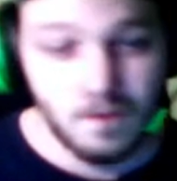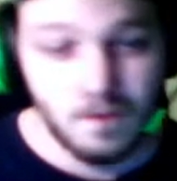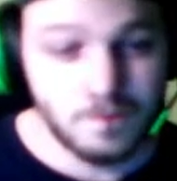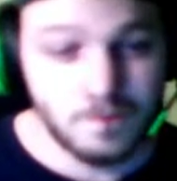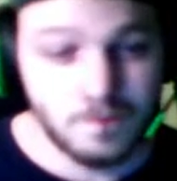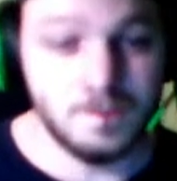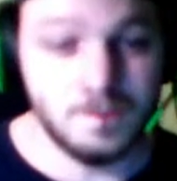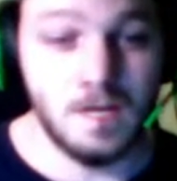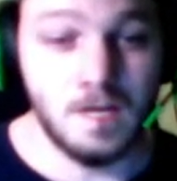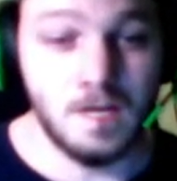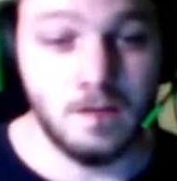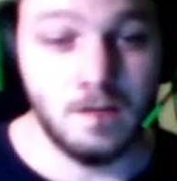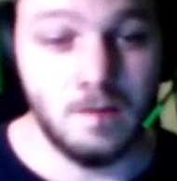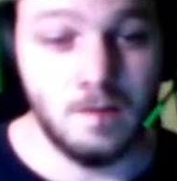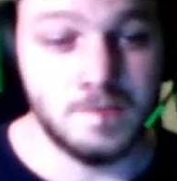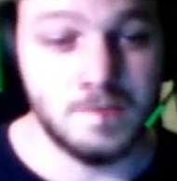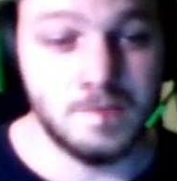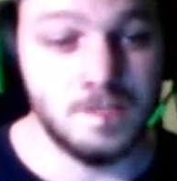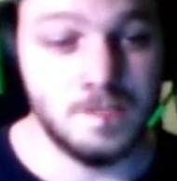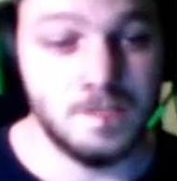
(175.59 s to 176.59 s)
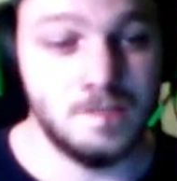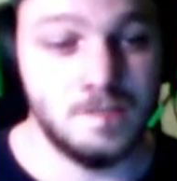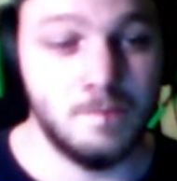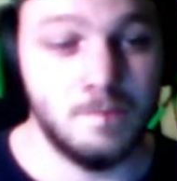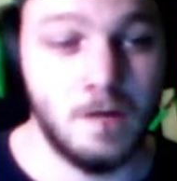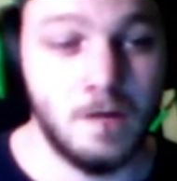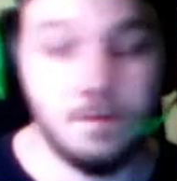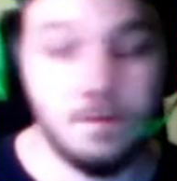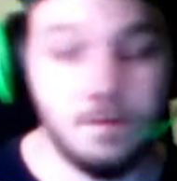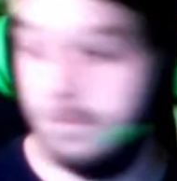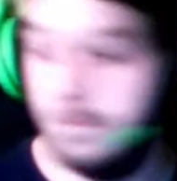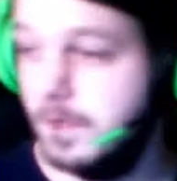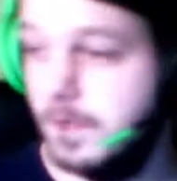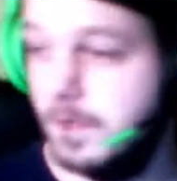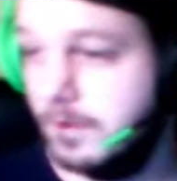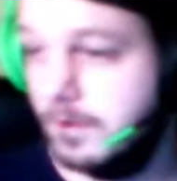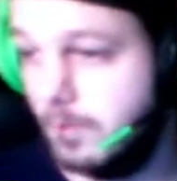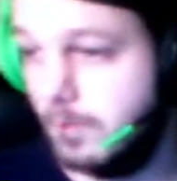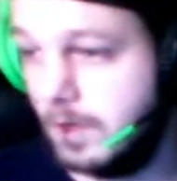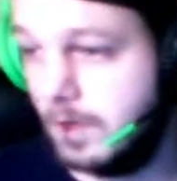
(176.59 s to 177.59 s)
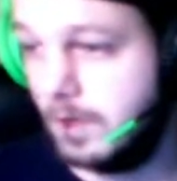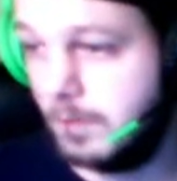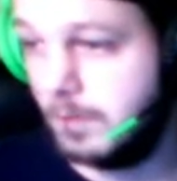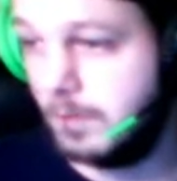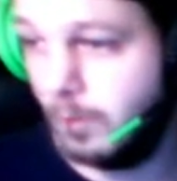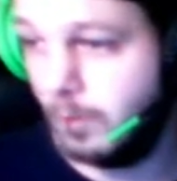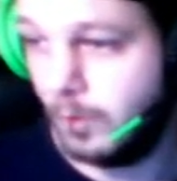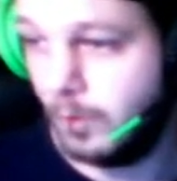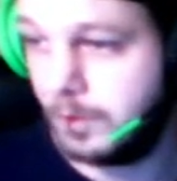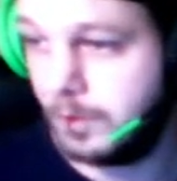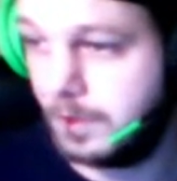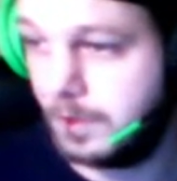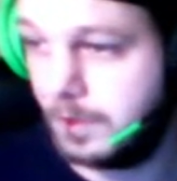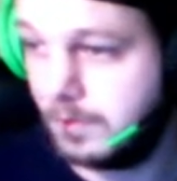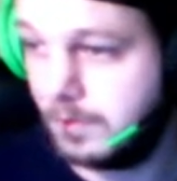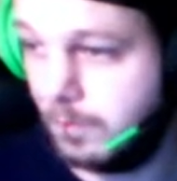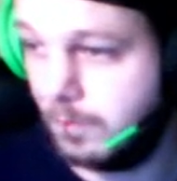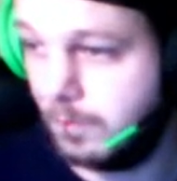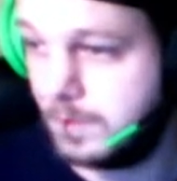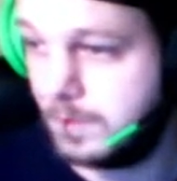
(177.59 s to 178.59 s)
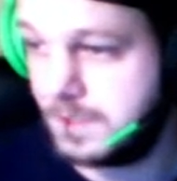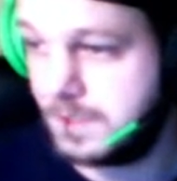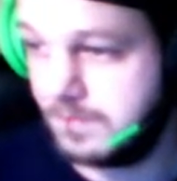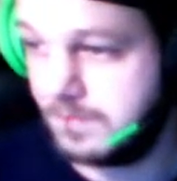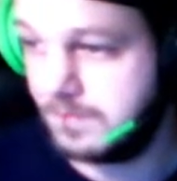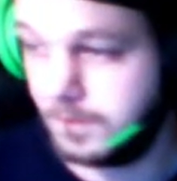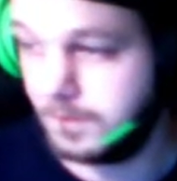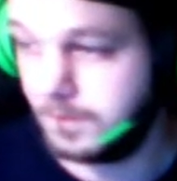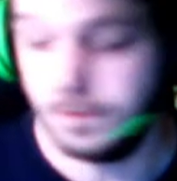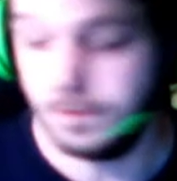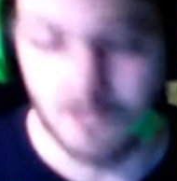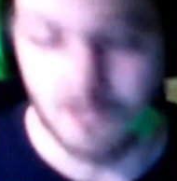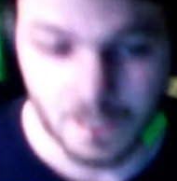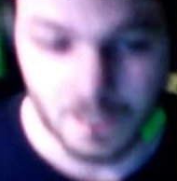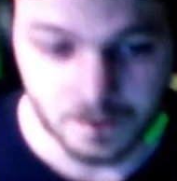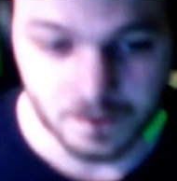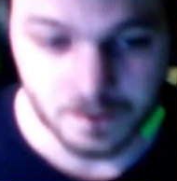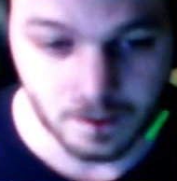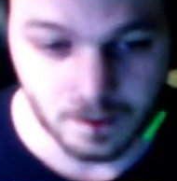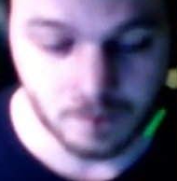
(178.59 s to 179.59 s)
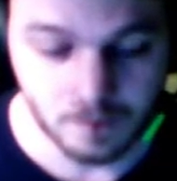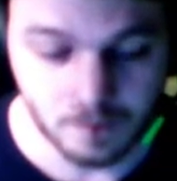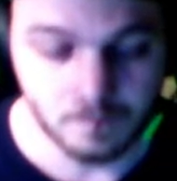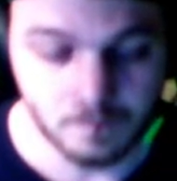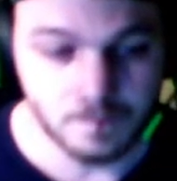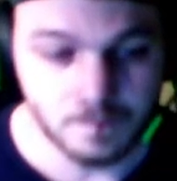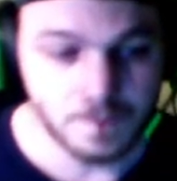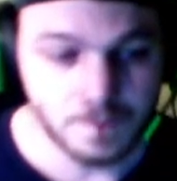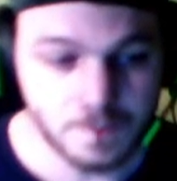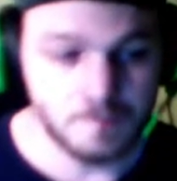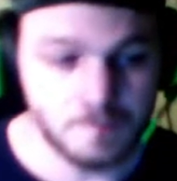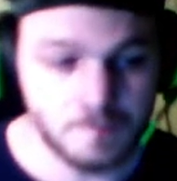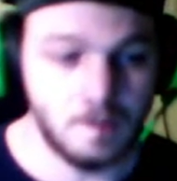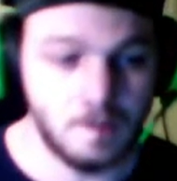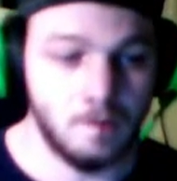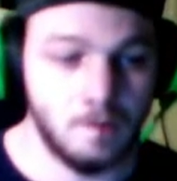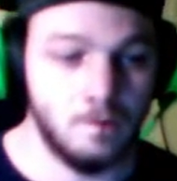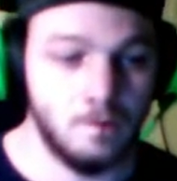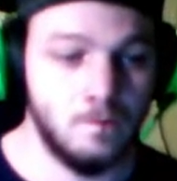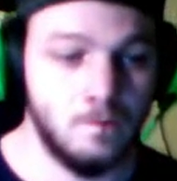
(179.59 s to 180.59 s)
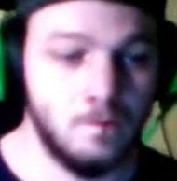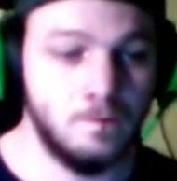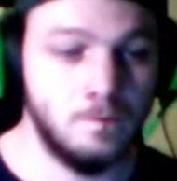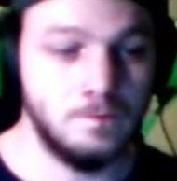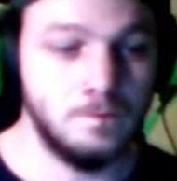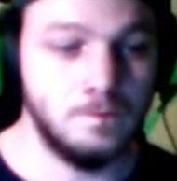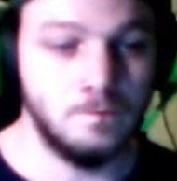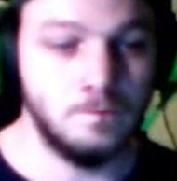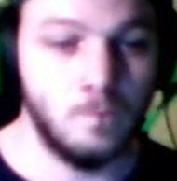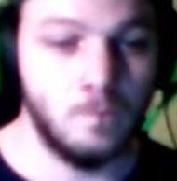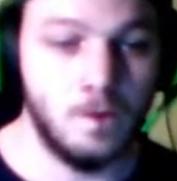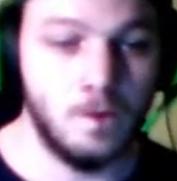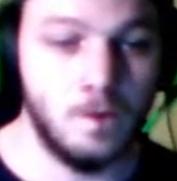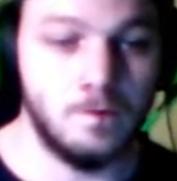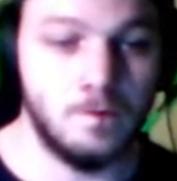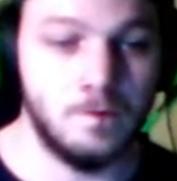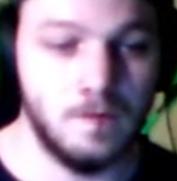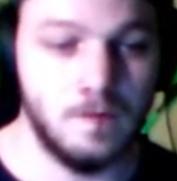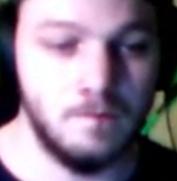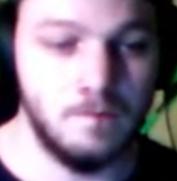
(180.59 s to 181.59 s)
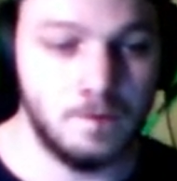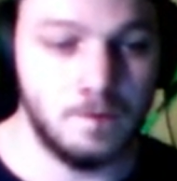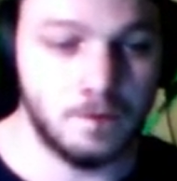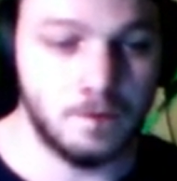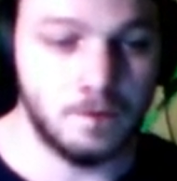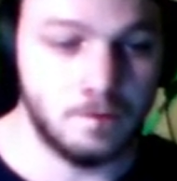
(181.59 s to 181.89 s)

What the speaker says: To Cyclops, this is about the build you want to be working towards for your endgame. So while you're leveling,